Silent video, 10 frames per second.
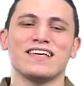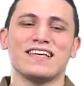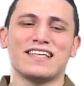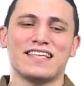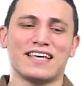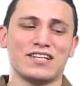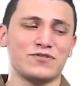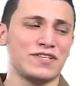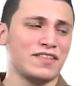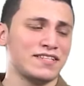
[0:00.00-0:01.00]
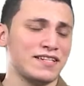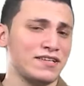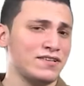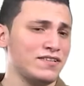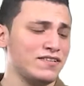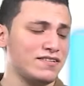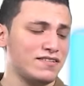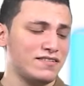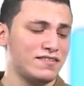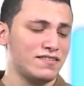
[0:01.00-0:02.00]
Can you see this letter?
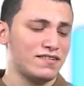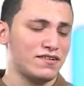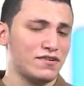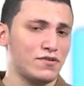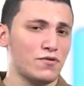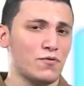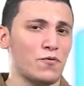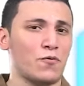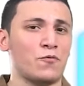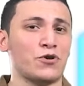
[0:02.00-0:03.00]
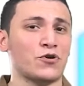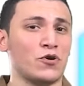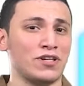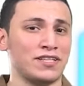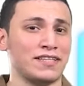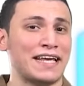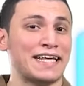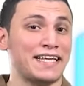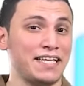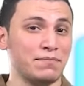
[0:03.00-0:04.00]
We call it
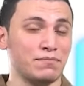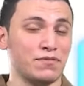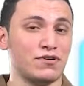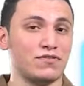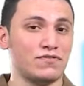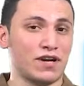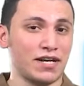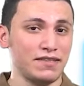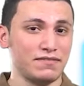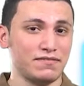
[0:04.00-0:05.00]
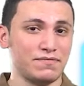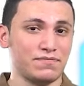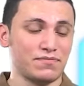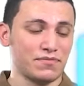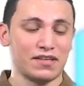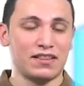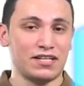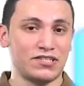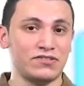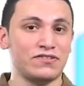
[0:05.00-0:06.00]
Gim, right?
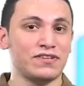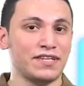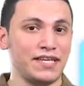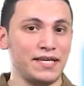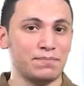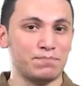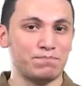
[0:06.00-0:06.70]
Letter Gim.